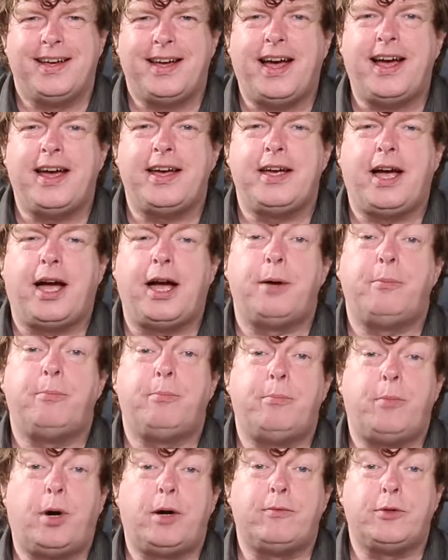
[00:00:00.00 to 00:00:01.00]
Hi,
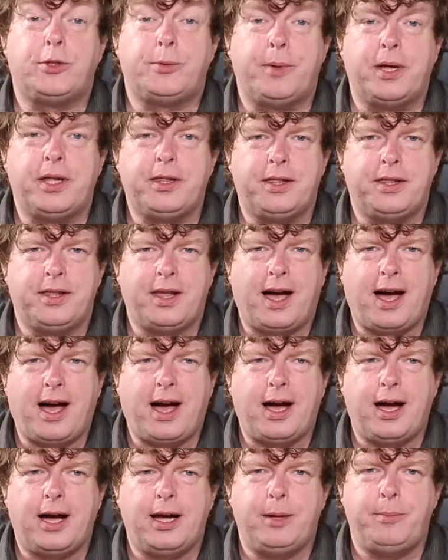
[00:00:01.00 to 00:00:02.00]
I'm Mervyn Smith.
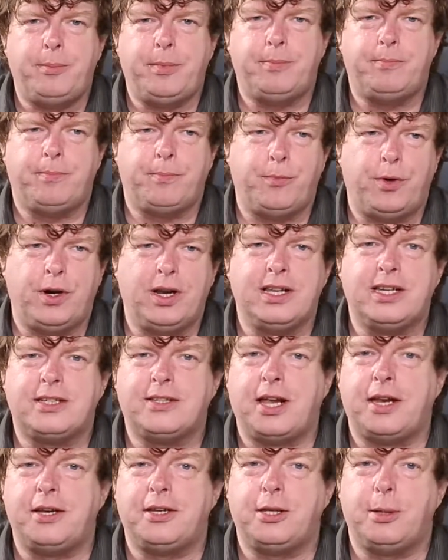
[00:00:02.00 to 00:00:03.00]
I'm really
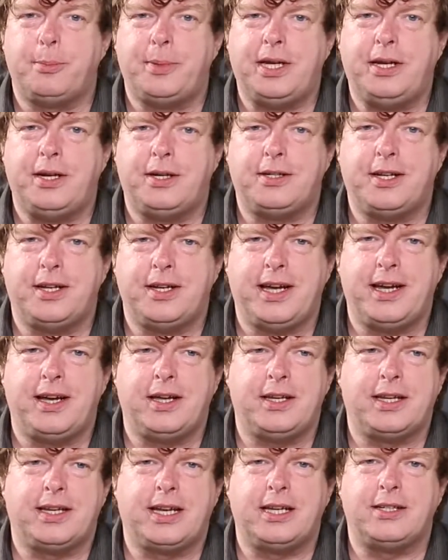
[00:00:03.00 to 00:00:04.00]
excited to be here today
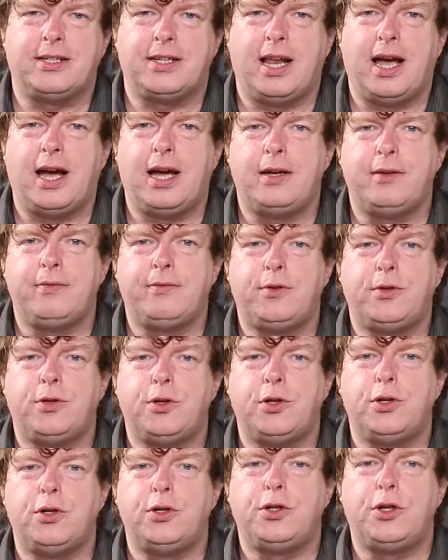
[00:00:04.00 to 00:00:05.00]
at Engage Live
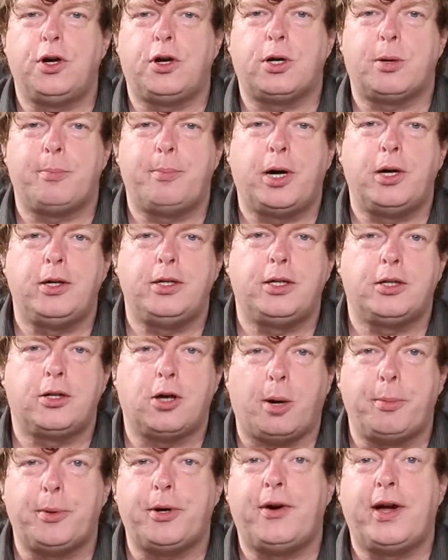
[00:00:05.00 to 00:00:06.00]
to talk about
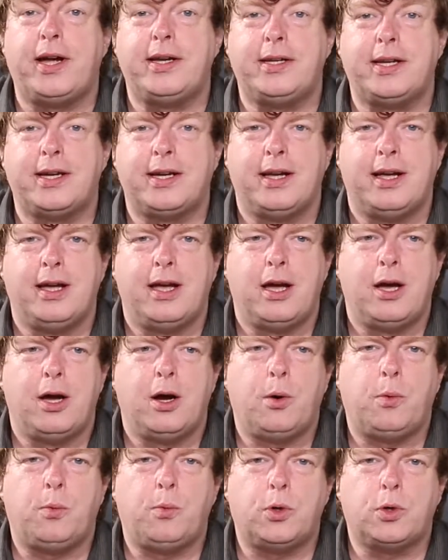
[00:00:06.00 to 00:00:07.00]
copyright.
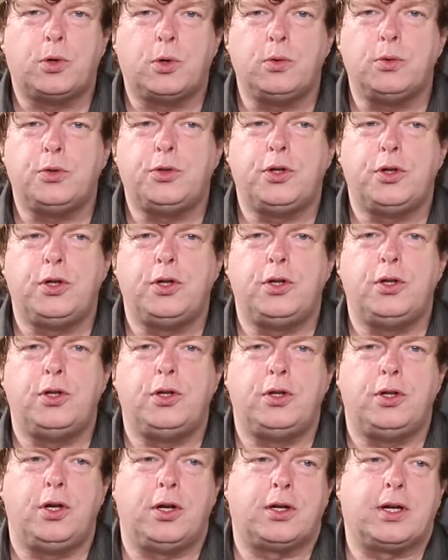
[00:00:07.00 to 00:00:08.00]
We're going
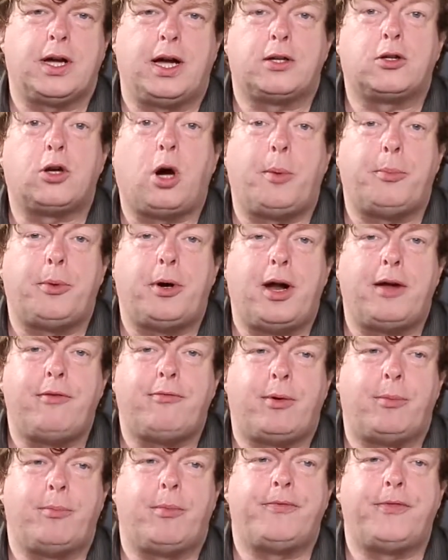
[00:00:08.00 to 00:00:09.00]
to look at copyright
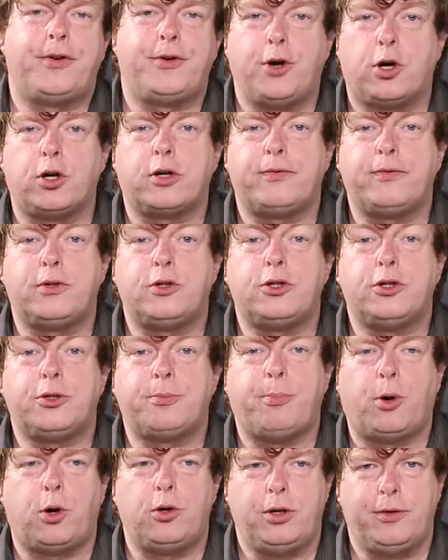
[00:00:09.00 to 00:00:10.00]
from a photographer's
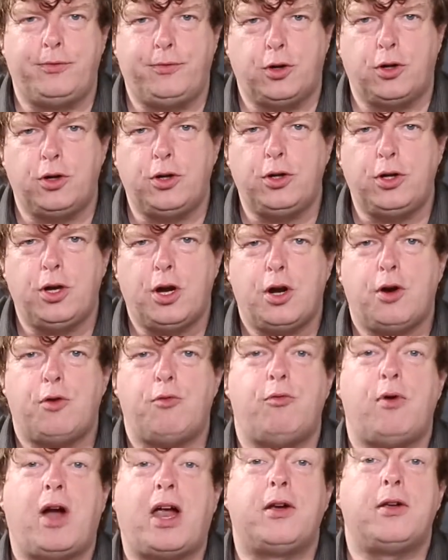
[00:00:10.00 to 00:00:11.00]
point of view
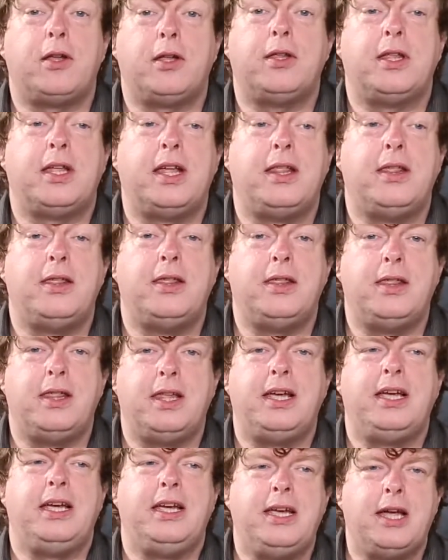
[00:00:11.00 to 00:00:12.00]
rather than
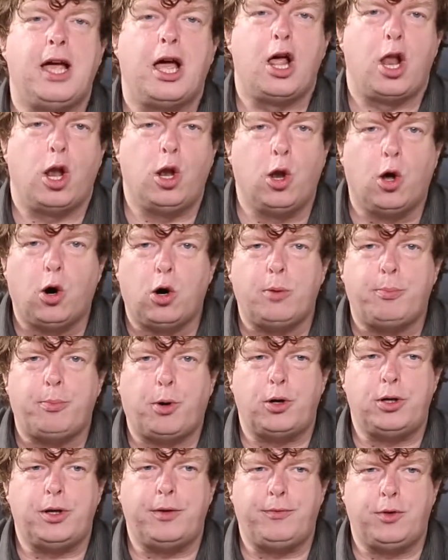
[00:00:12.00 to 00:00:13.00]
the law
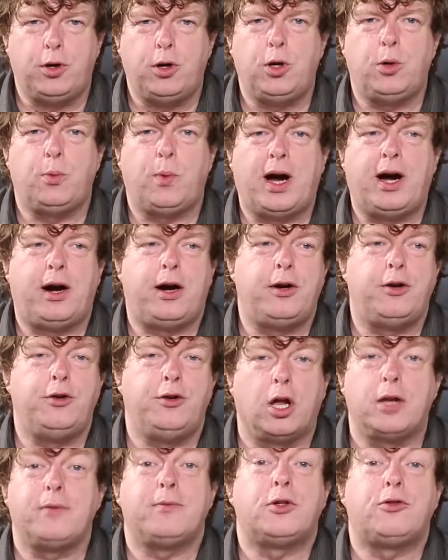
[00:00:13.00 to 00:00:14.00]
point of view where
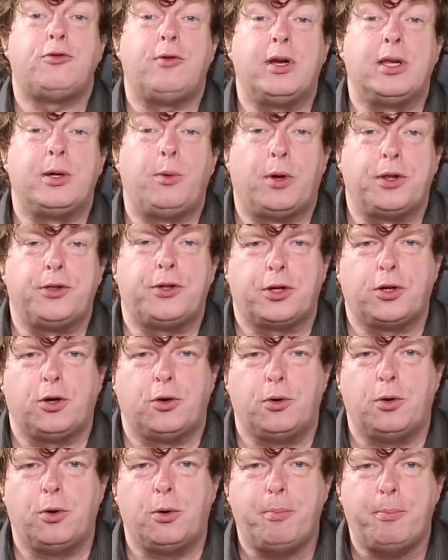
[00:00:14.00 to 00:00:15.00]
none of us really want to
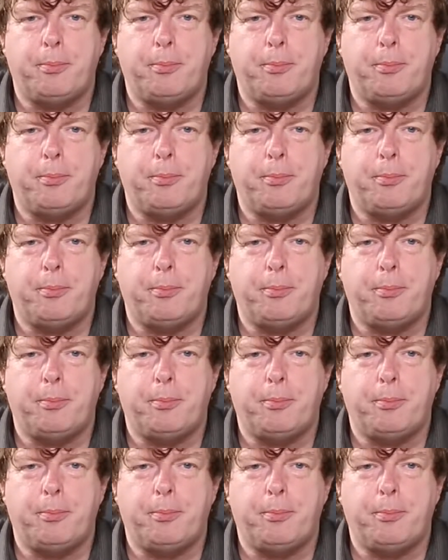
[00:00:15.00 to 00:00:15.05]
go.